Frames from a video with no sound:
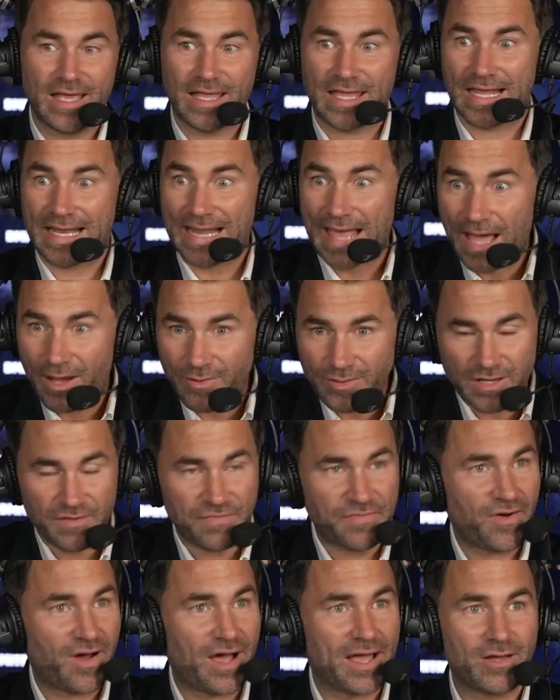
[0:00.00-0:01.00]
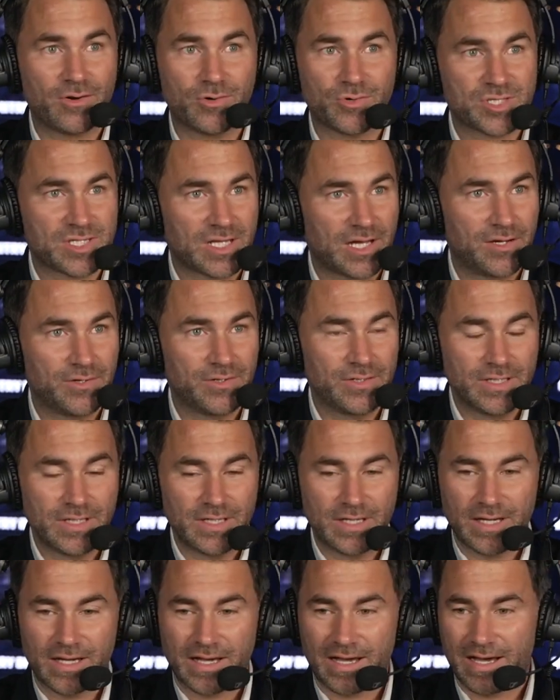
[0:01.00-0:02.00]
Galau Yafai also.
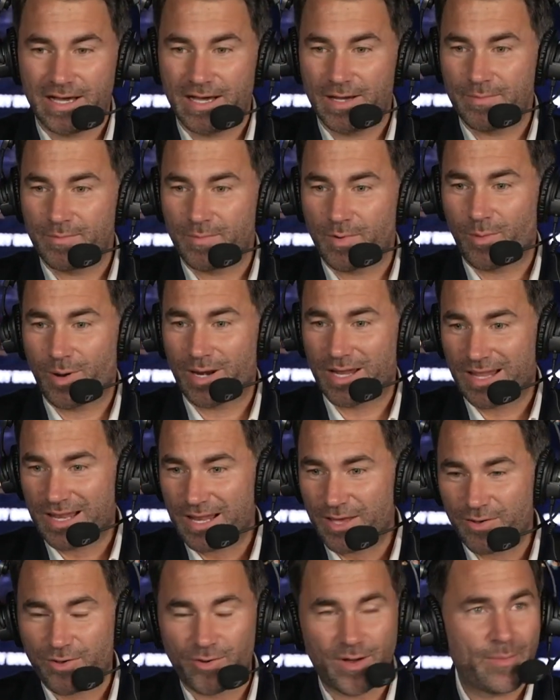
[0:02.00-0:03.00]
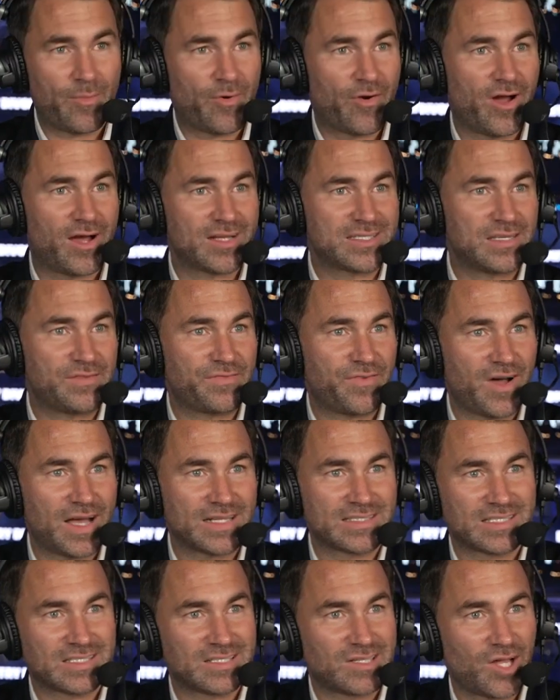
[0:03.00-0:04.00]
One of the local Emirati
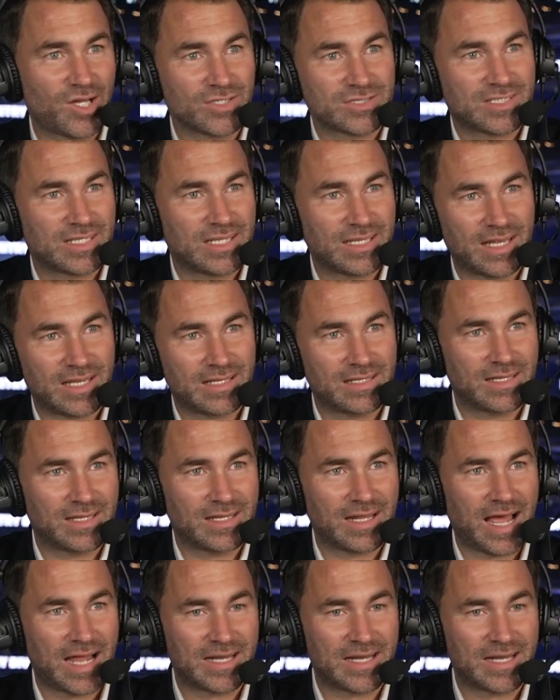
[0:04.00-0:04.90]
fighters lost in an